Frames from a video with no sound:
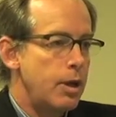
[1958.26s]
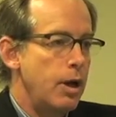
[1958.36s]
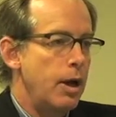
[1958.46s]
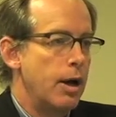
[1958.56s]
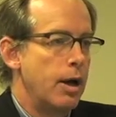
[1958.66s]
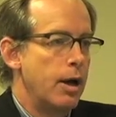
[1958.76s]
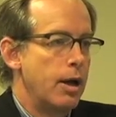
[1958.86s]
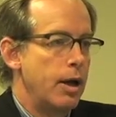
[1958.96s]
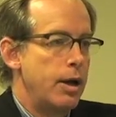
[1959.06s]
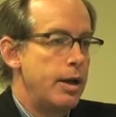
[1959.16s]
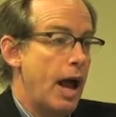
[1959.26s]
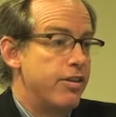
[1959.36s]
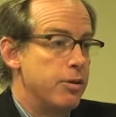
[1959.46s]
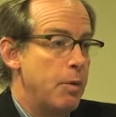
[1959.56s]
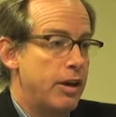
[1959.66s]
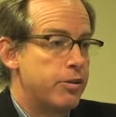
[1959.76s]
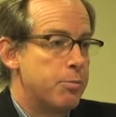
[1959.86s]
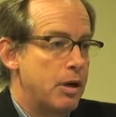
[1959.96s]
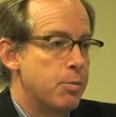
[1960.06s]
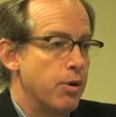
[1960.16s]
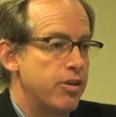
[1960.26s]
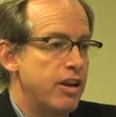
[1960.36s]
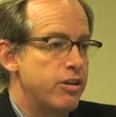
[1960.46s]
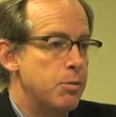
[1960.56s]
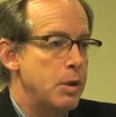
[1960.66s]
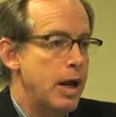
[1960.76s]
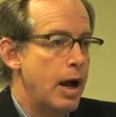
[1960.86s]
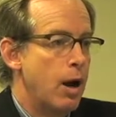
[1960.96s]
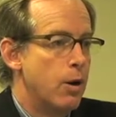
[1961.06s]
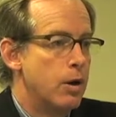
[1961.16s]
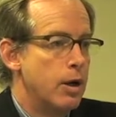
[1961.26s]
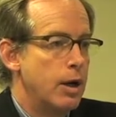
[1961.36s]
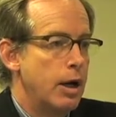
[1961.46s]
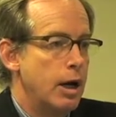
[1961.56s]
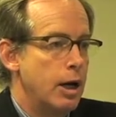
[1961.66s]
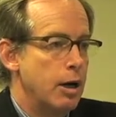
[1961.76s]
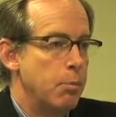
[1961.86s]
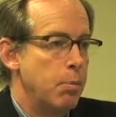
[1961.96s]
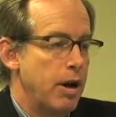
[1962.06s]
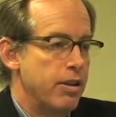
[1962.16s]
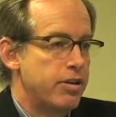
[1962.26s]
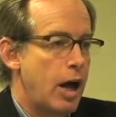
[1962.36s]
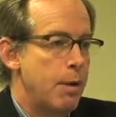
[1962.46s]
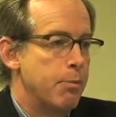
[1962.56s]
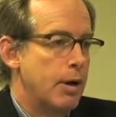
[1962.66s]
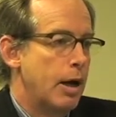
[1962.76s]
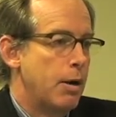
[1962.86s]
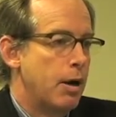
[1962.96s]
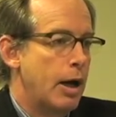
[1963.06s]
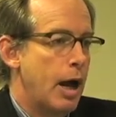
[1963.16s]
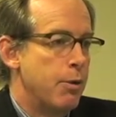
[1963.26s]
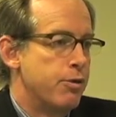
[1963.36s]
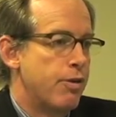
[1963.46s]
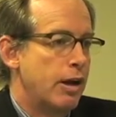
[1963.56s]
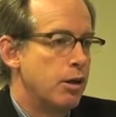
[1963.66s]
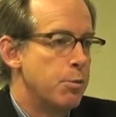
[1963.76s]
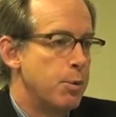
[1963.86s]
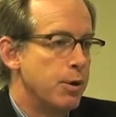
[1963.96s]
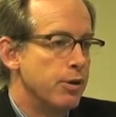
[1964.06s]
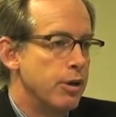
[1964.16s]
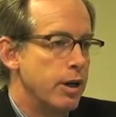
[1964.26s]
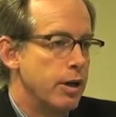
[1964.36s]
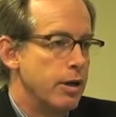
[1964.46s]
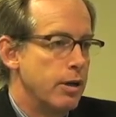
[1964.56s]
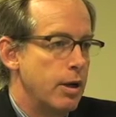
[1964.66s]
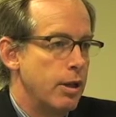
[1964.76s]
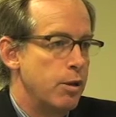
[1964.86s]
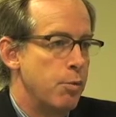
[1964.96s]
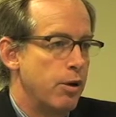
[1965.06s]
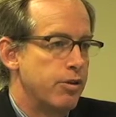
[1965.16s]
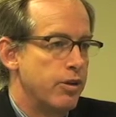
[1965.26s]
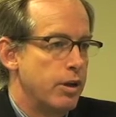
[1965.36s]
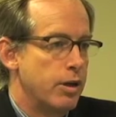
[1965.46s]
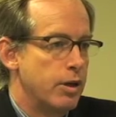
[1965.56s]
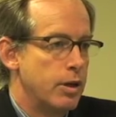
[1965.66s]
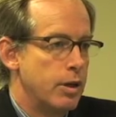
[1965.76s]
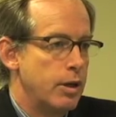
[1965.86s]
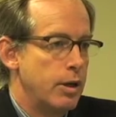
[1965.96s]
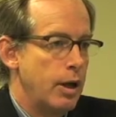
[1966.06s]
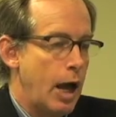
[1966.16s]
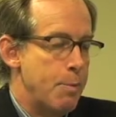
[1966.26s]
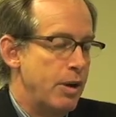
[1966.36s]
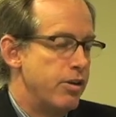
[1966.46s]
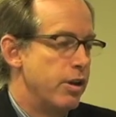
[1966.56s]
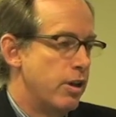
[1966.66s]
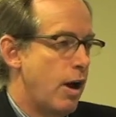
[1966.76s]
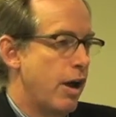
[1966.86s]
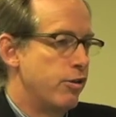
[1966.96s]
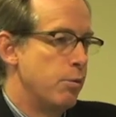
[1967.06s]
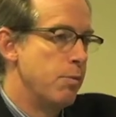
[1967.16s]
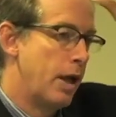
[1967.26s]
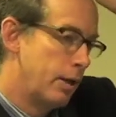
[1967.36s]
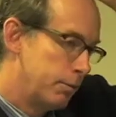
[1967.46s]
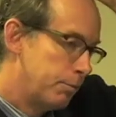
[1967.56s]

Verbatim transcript: uh, yes, it makes much more sense to me now. Uh, but at the time, I, I was frankly bewildered, and the books I mentioned in the classroom that